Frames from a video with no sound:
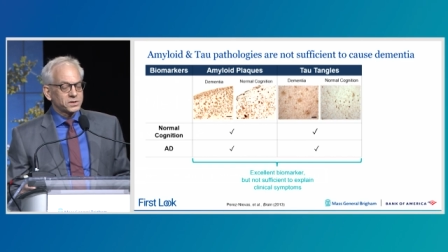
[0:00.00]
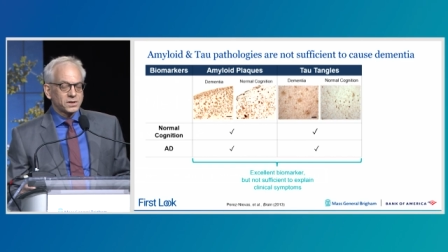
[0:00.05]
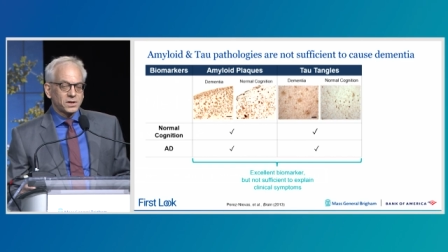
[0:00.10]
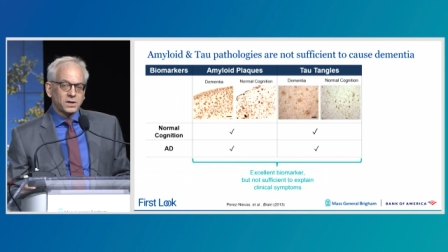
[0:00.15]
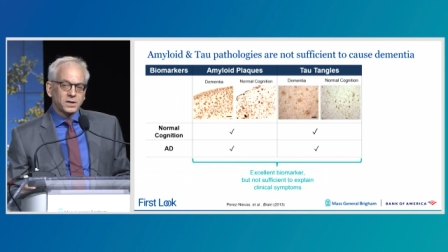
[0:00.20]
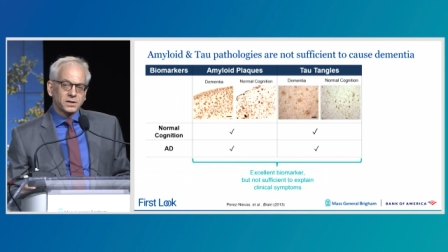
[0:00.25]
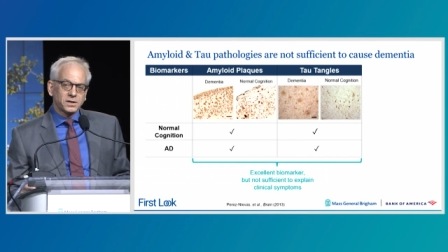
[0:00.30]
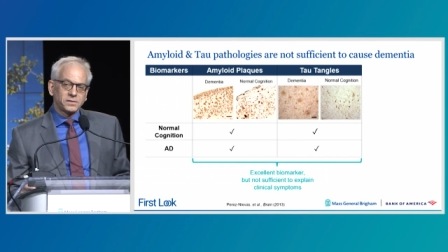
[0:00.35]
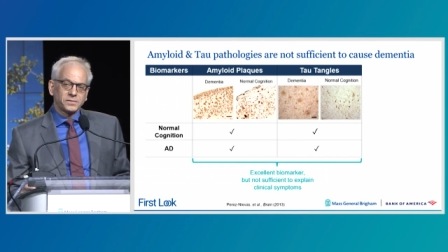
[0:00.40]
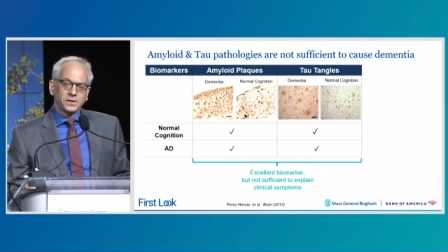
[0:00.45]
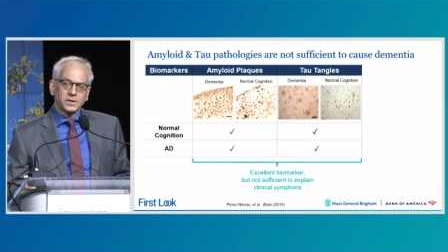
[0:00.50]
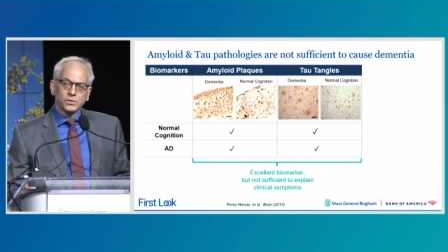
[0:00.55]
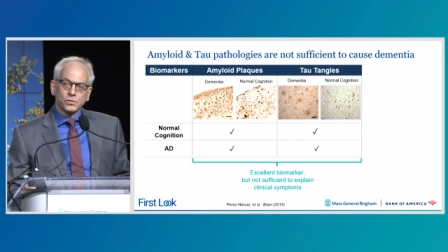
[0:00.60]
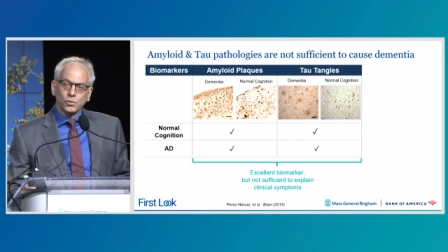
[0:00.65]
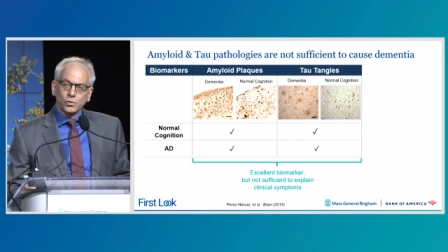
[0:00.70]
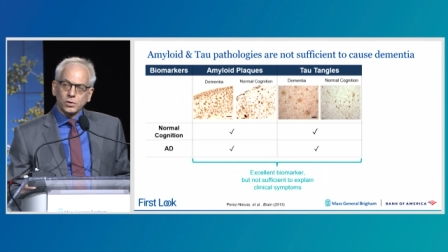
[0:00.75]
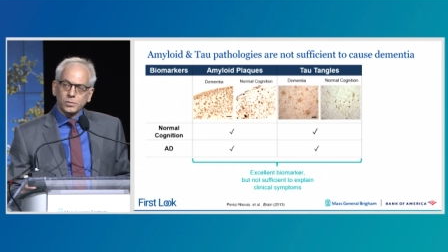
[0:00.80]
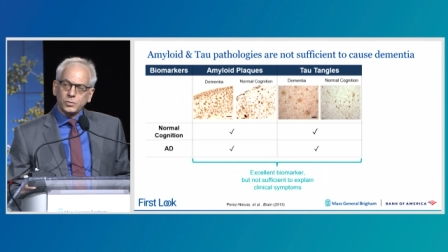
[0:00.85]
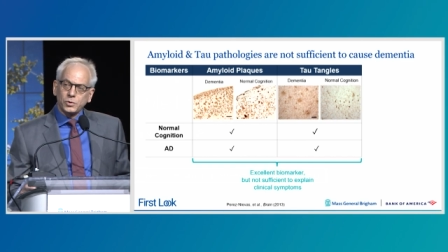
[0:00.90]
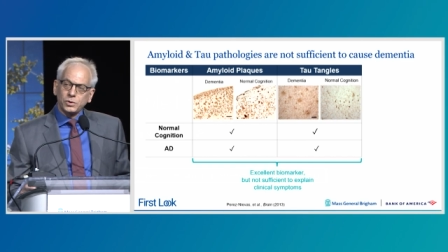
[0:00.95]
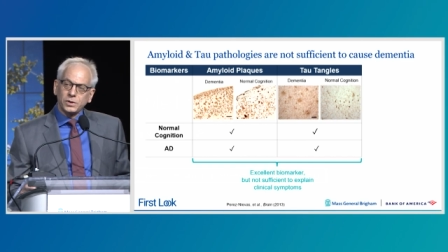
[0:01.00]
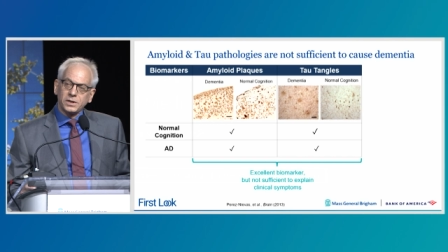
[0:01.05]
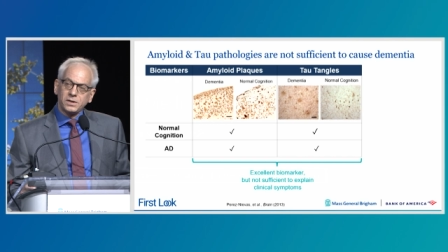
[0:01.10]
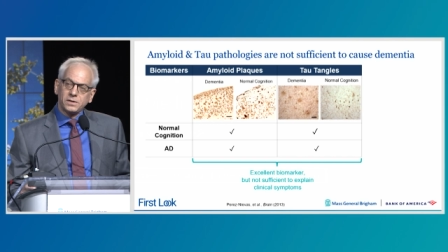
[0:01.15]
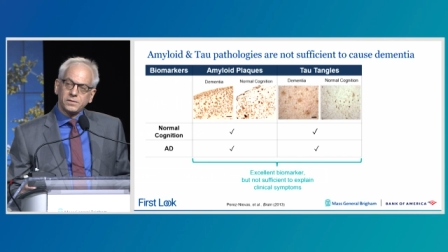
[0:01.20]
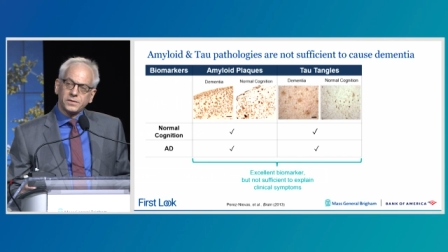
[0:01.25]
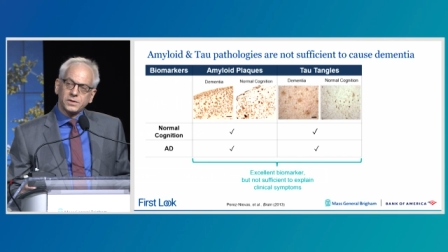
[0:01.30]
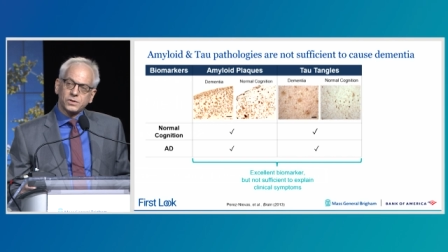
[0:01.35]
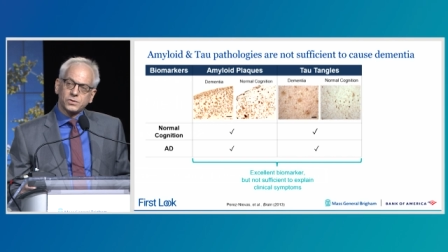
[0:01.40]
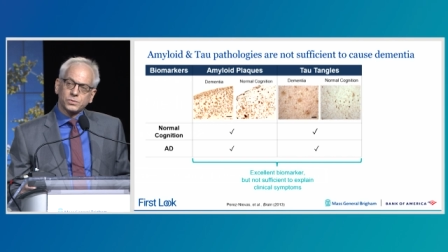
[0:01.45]
cognitively normal
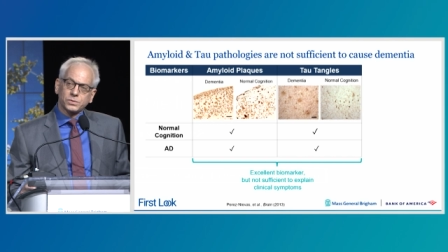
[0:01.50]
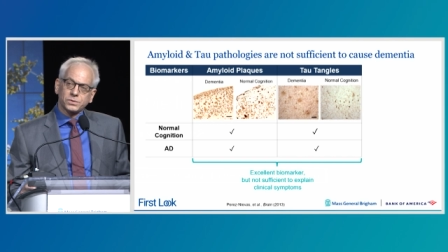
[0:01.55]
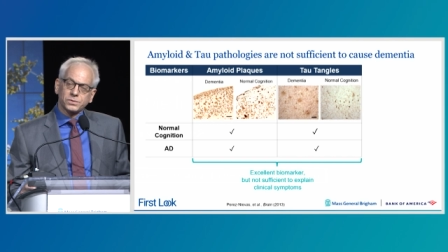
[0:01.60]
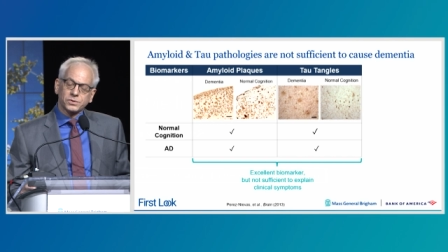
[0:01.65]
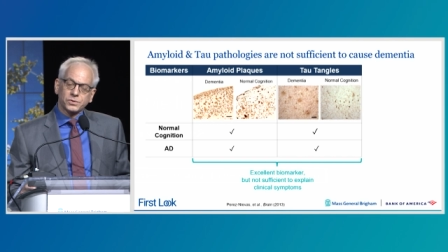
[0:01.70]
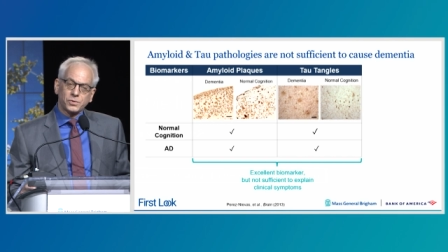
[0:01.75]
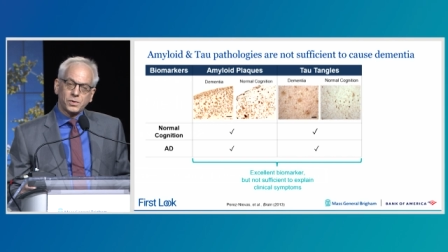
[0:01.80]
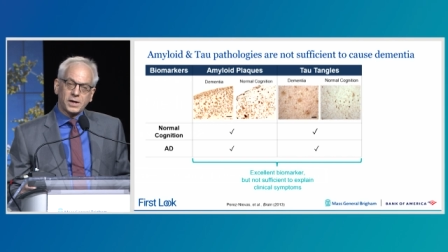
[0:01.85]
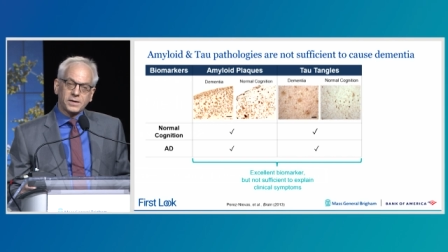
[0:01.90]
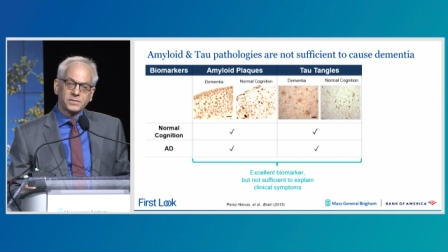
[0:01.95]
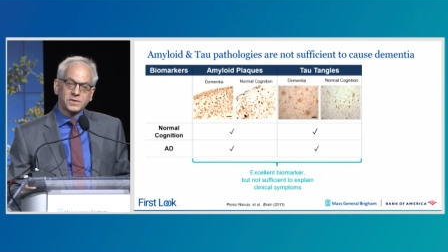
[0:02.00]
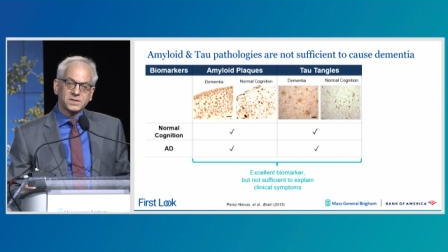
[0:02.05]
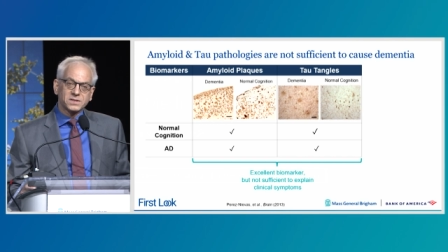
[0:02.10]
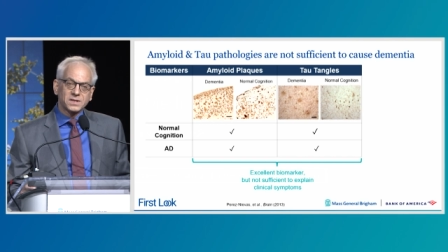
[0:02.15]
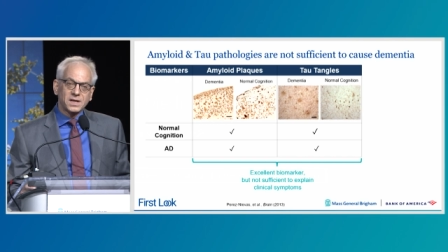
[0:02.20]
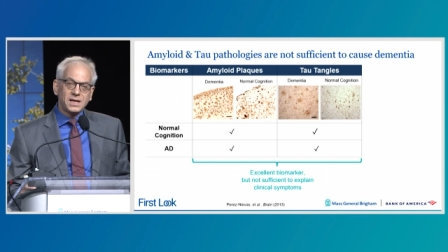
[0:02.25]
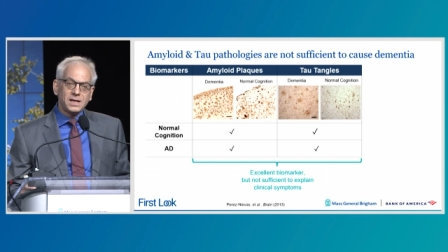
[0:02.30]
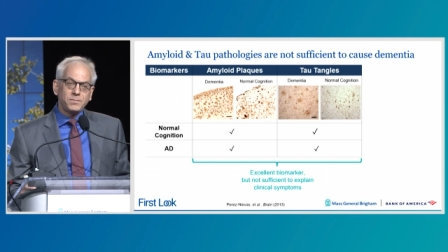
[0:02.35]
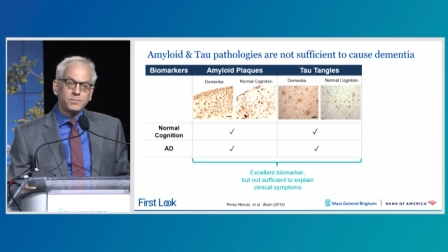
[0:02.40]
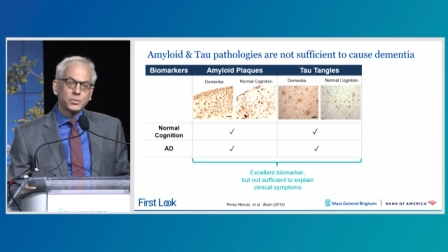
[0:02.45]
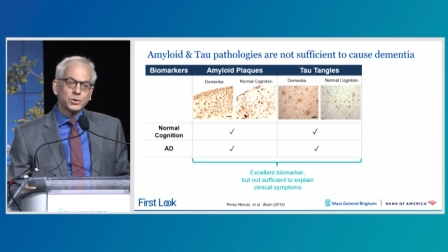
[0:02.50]
individuals who have the same